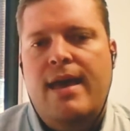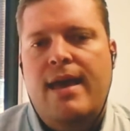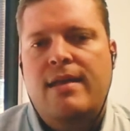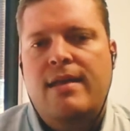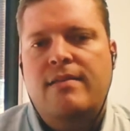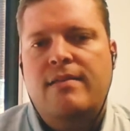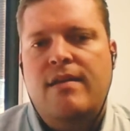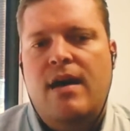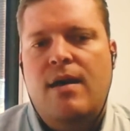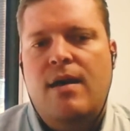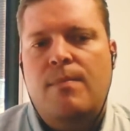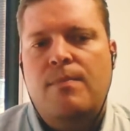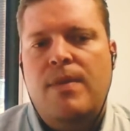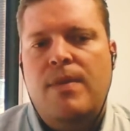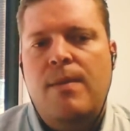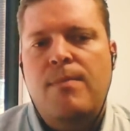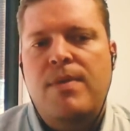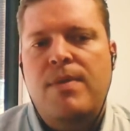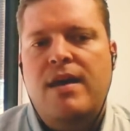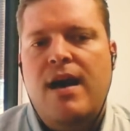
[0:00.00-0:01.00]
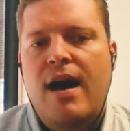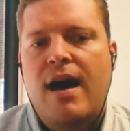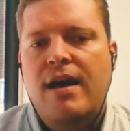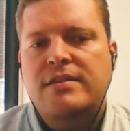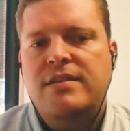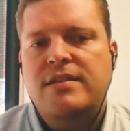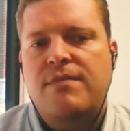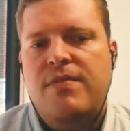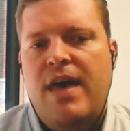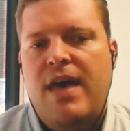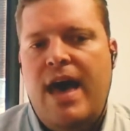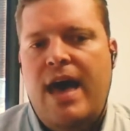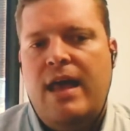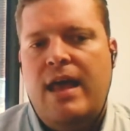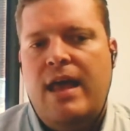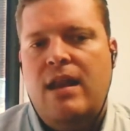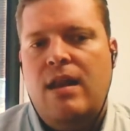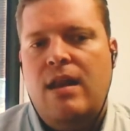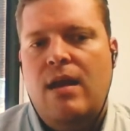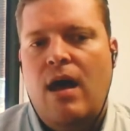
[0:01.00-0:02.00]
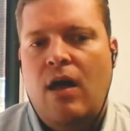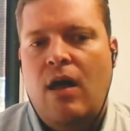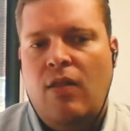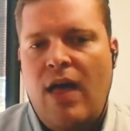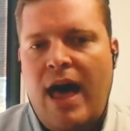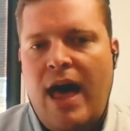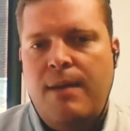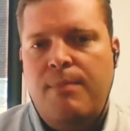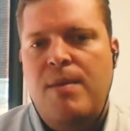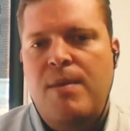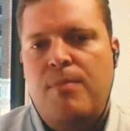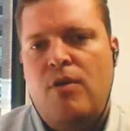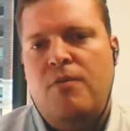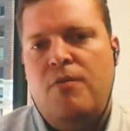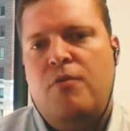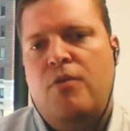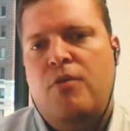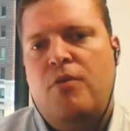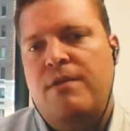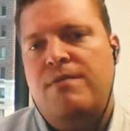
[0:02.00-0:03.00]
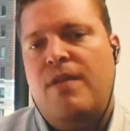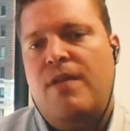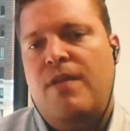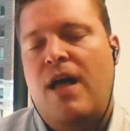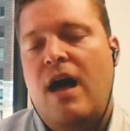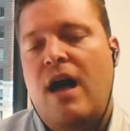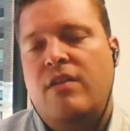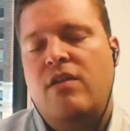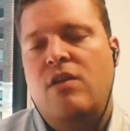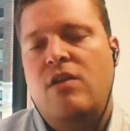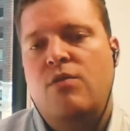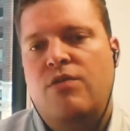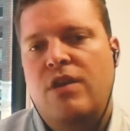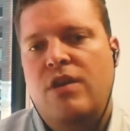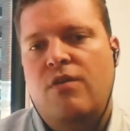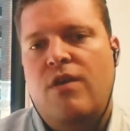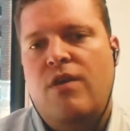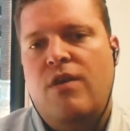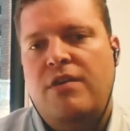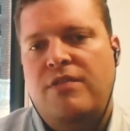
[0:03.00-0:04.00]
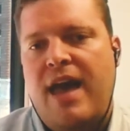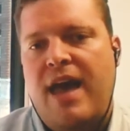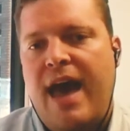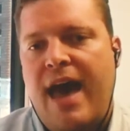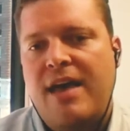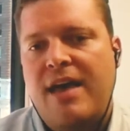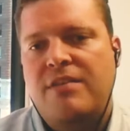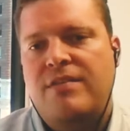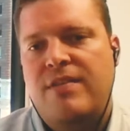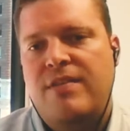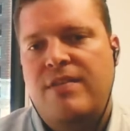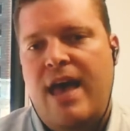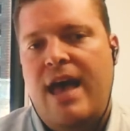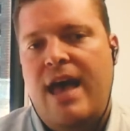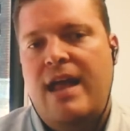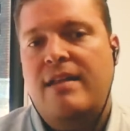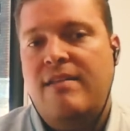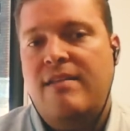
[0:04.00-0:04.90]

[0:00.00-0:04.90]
and um, and because of that, a lot of people have really flocked to using REST as that